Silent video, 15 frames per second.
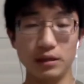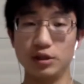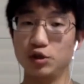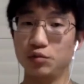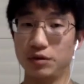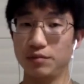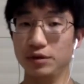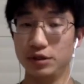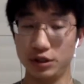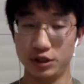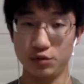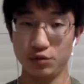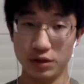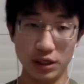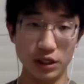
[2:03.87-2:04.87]
I honestly
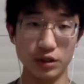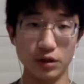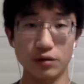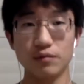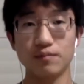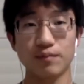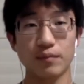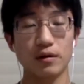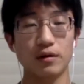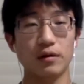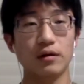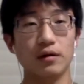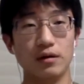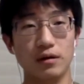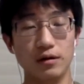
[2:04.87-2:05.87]
don't know that much about
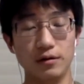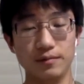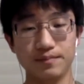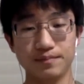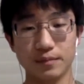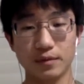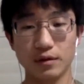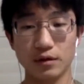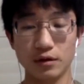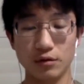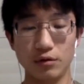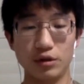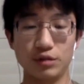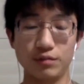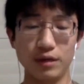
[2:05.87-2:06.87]
quantum computing
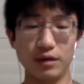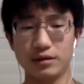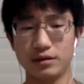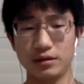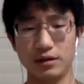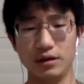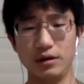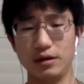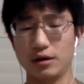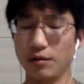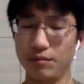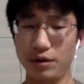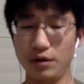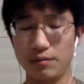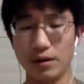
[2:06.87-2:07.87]
either,
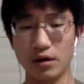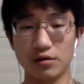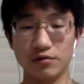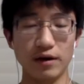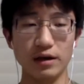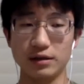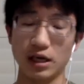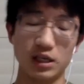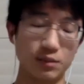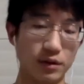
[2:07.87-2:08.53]
but